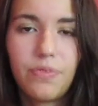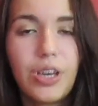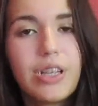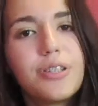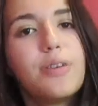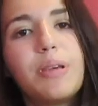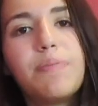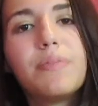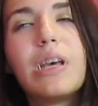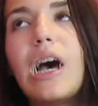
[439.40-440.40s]
you guys know me?
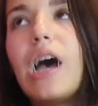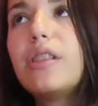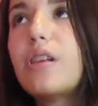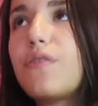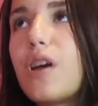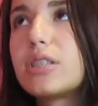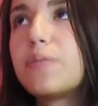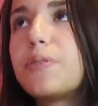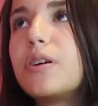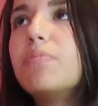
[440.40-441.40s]
I love
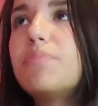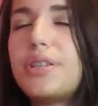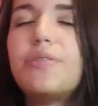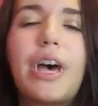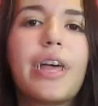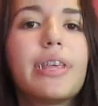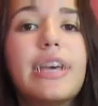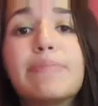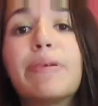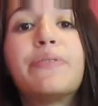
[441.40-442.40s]
Gossip Girl to death.
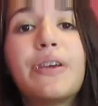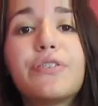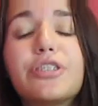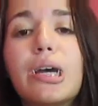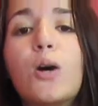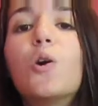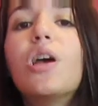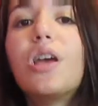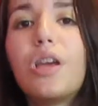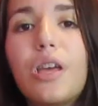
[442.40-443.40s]
It's my favorite show
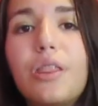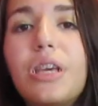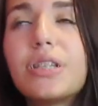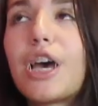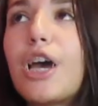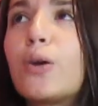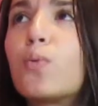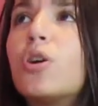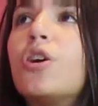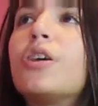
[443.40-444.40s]
in the entire
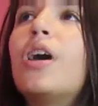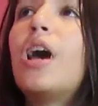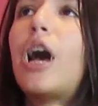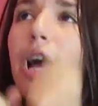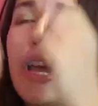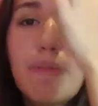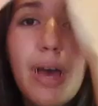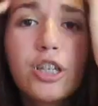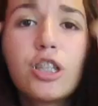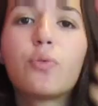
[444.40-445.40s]
world. I am
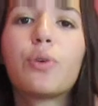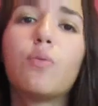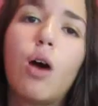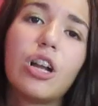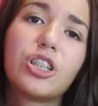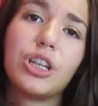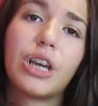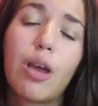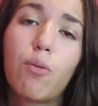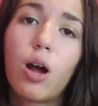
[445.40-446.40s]
actually rewatching.
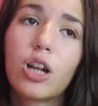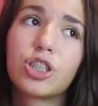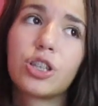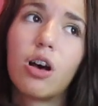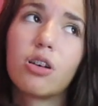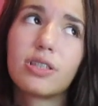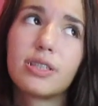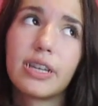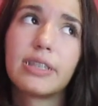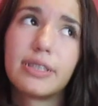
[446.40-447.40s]
I watched all
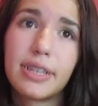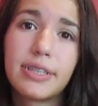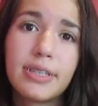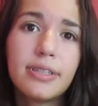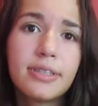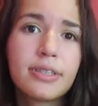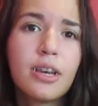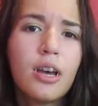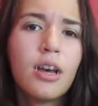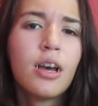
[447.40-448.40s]
six seasons,
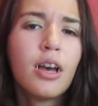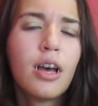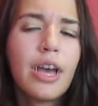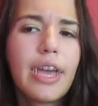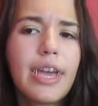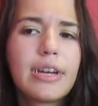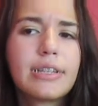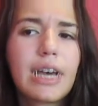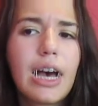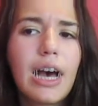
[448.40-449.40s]

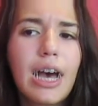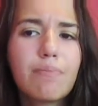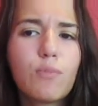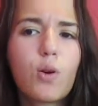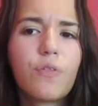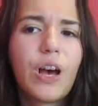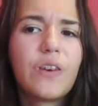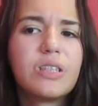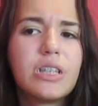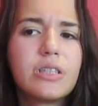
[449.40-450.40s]
and I'm, or
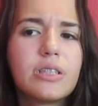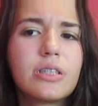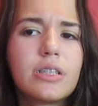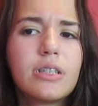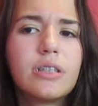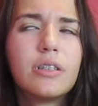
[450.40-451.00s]
five seasons,